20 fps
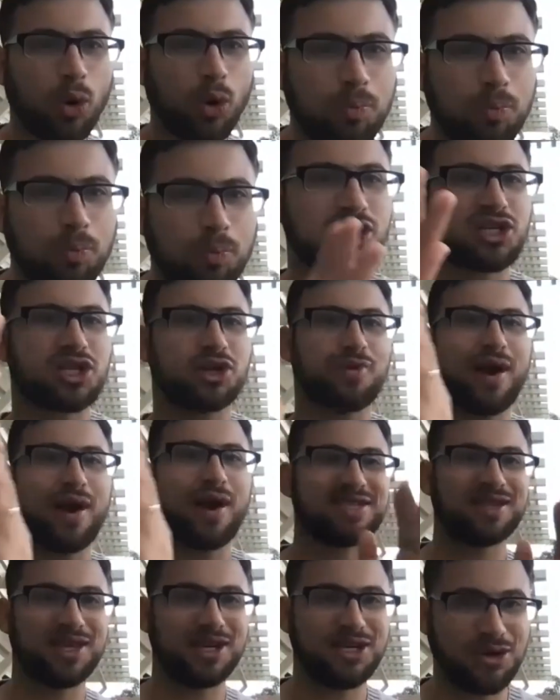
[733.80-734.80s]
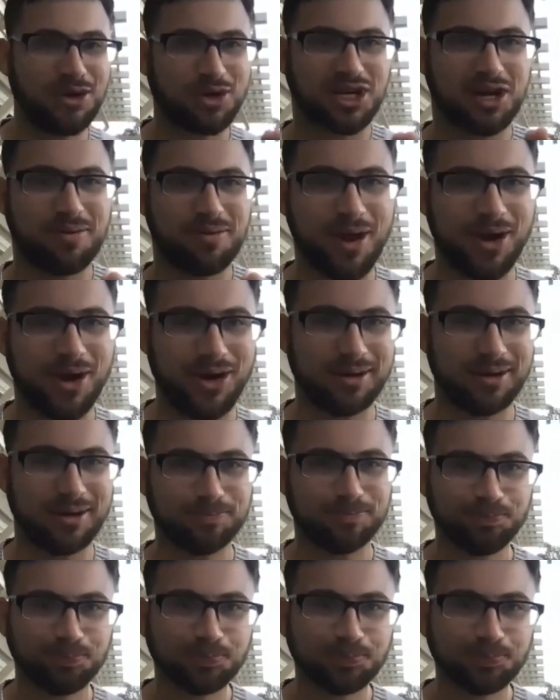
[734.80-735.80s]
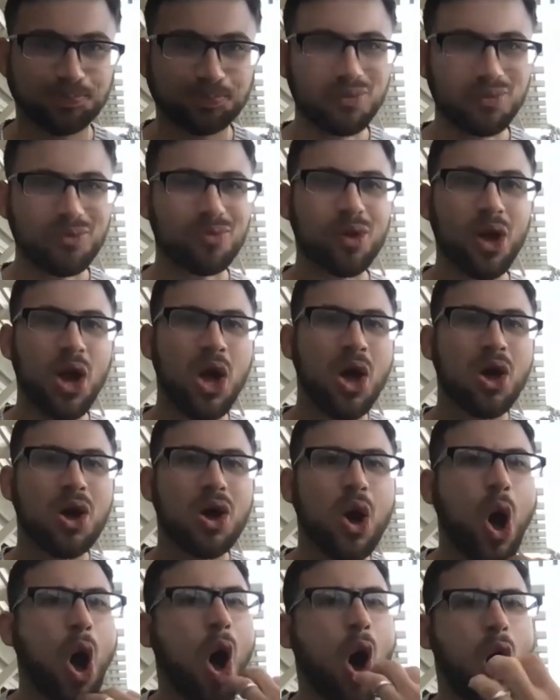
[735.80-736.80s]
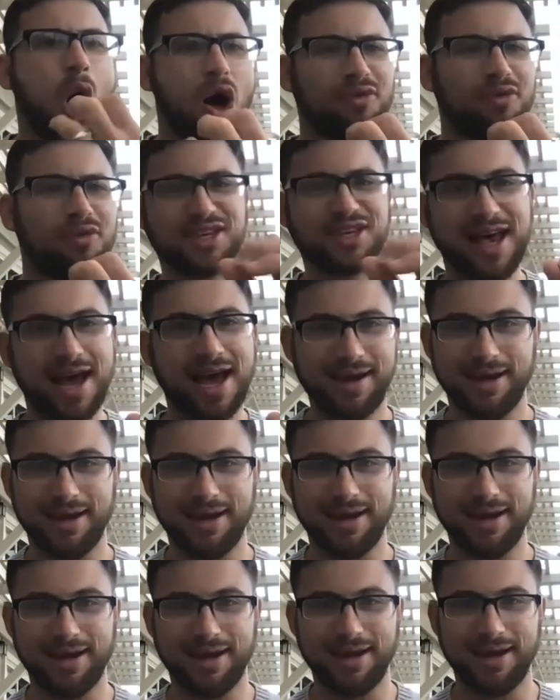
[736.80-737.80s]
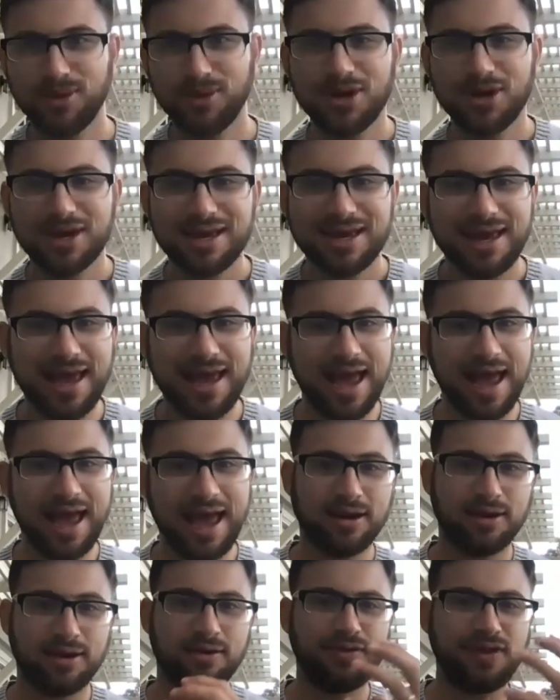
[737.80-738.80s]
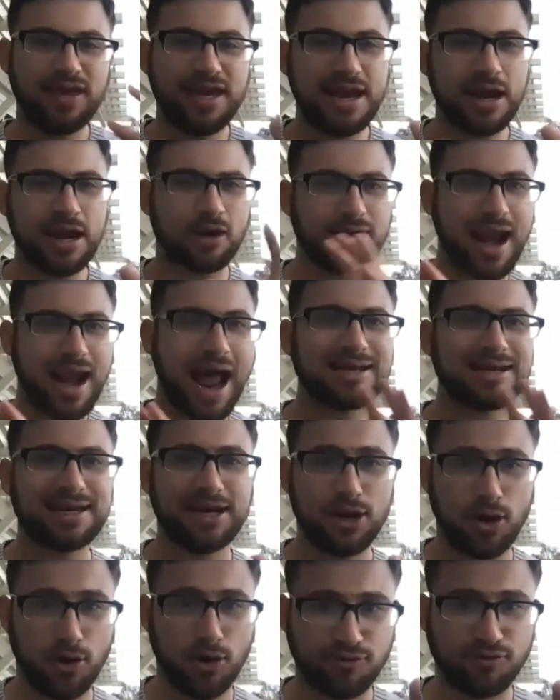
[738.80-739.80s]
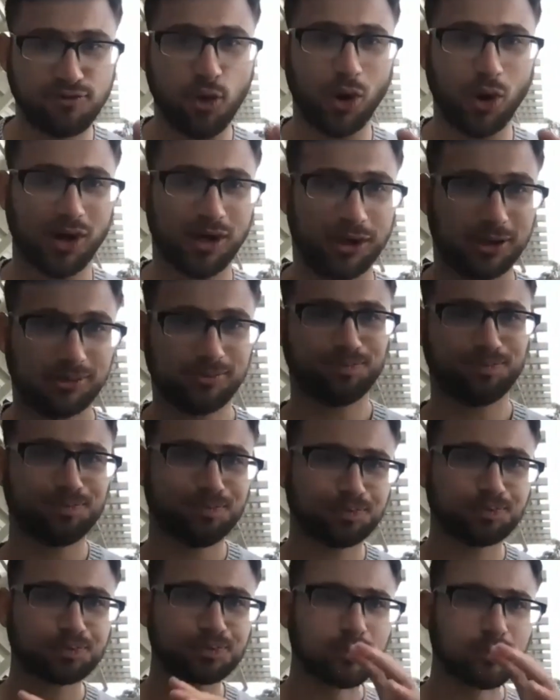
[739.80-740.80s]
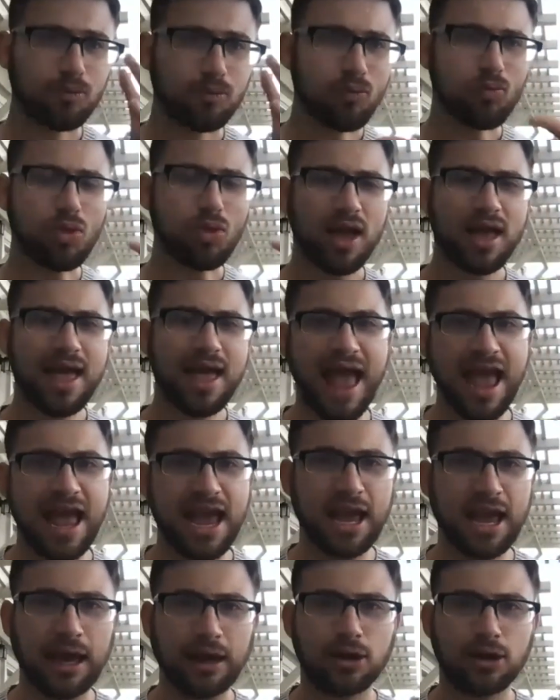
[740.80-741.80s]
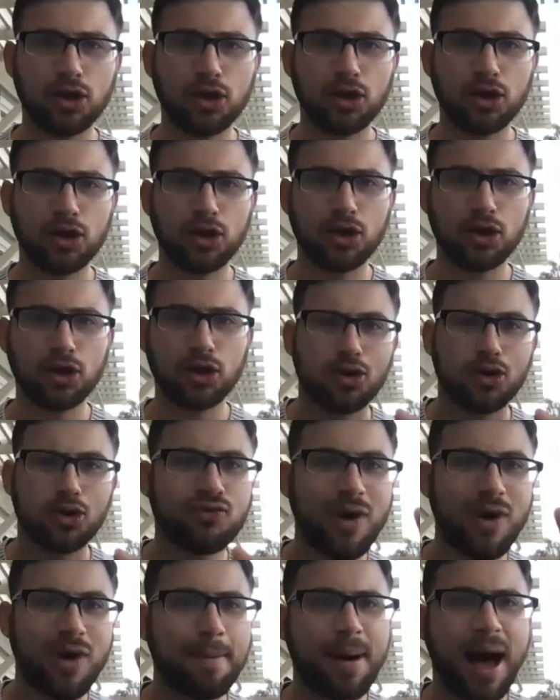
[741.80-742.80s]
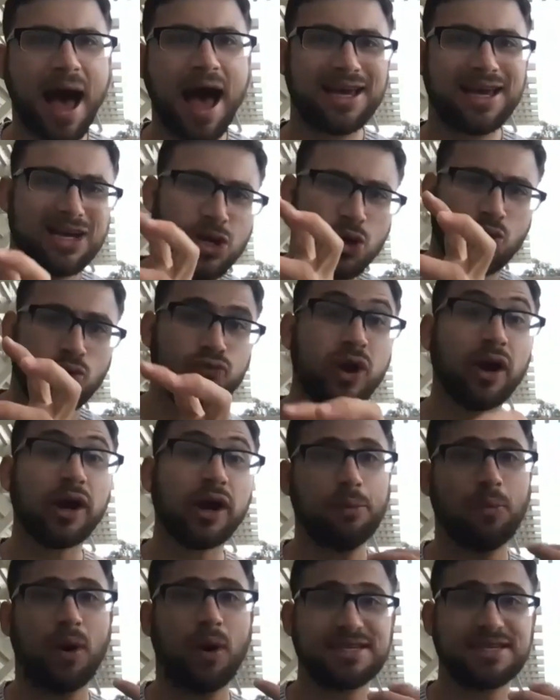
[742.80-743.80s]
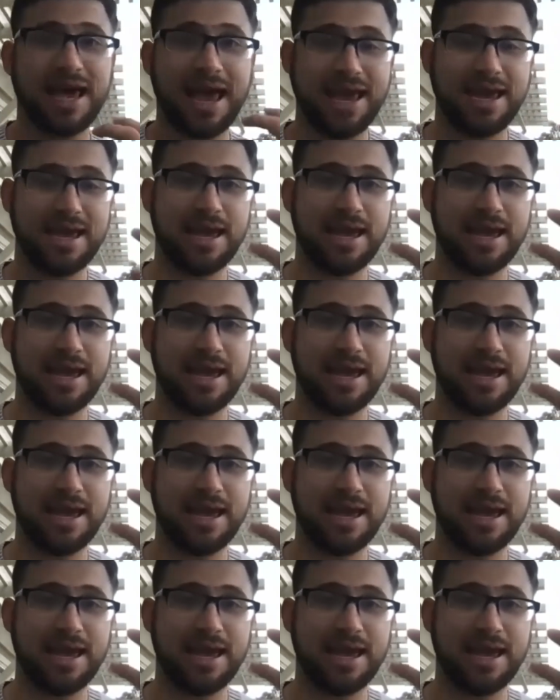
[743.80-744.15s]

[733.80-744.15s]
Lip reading: And hopefully that will push the rest of the Jewish community. All of a sudden, in the year 1904, a rabbi who really was